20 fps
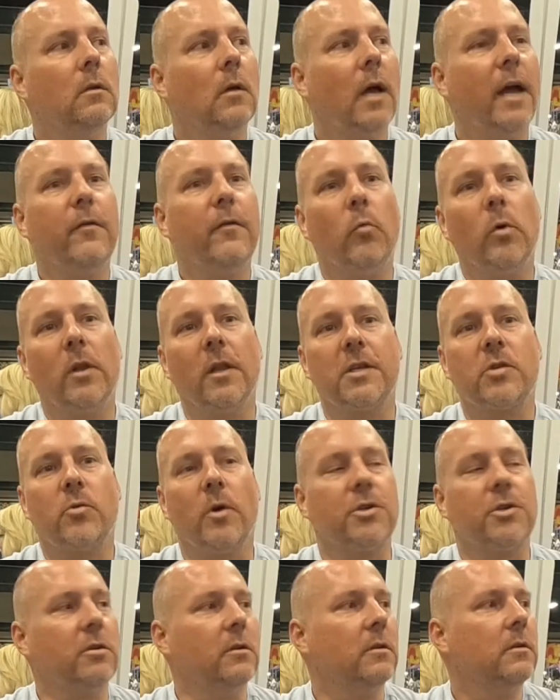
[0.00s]
I have one last
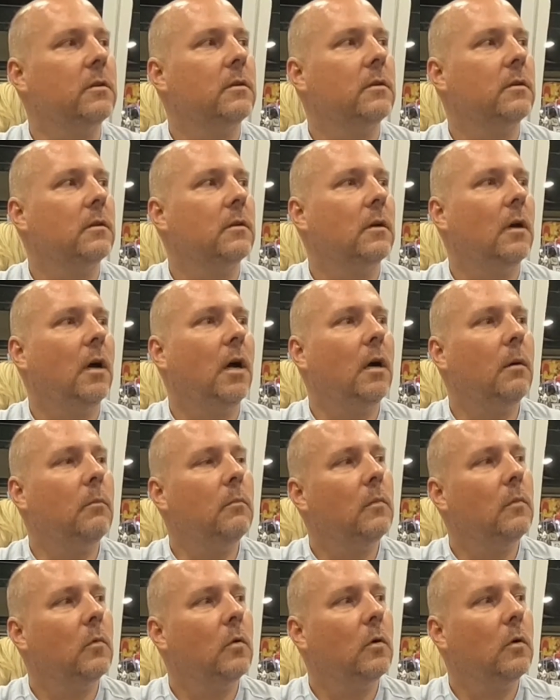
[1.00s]
question. Okay.
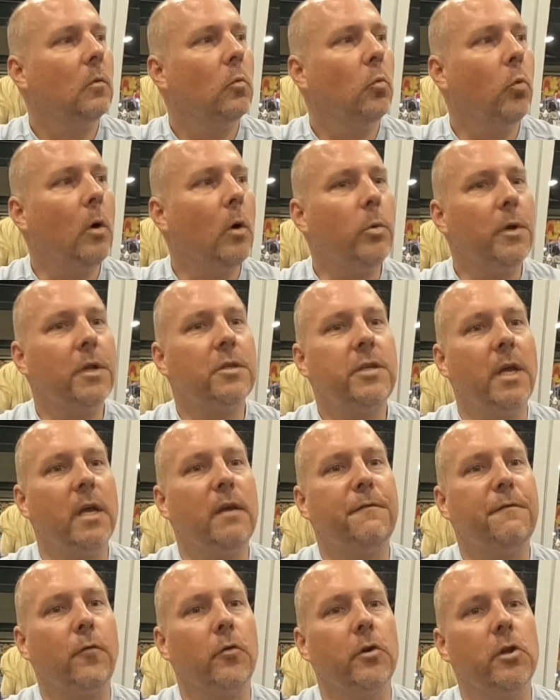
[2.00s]
What would it take
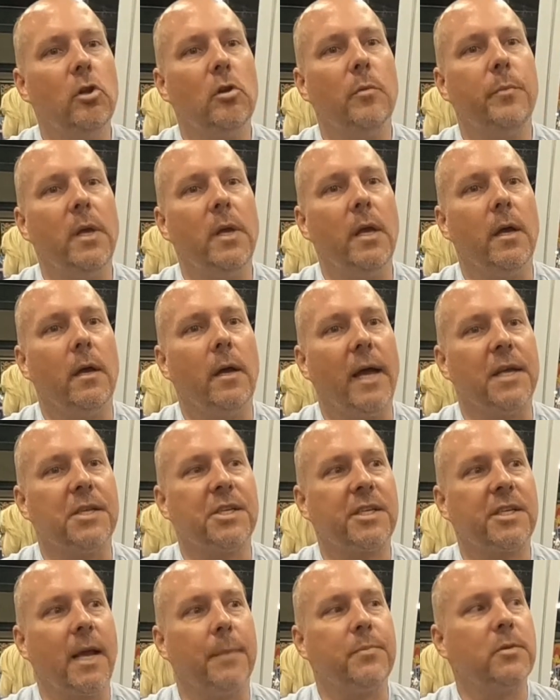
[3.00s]
for you to be as
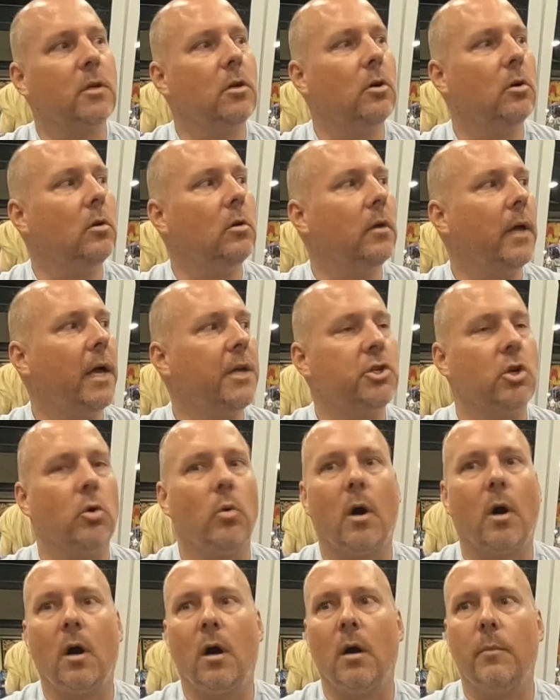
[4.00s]
skeptical as you
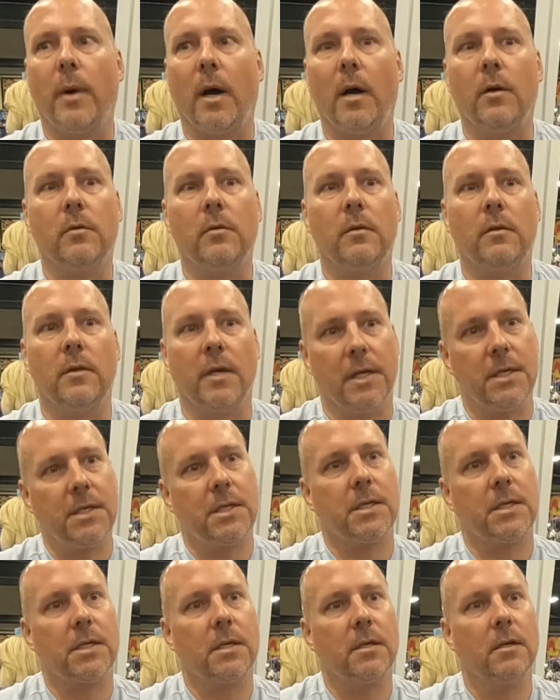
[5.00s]
are about
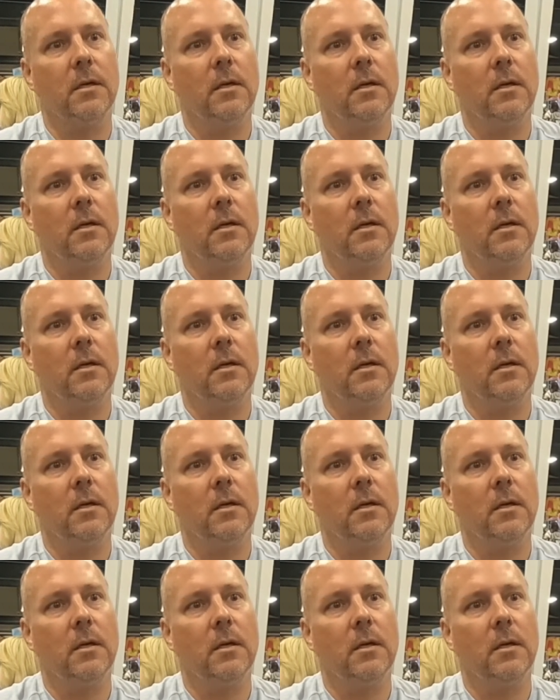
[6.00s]
this?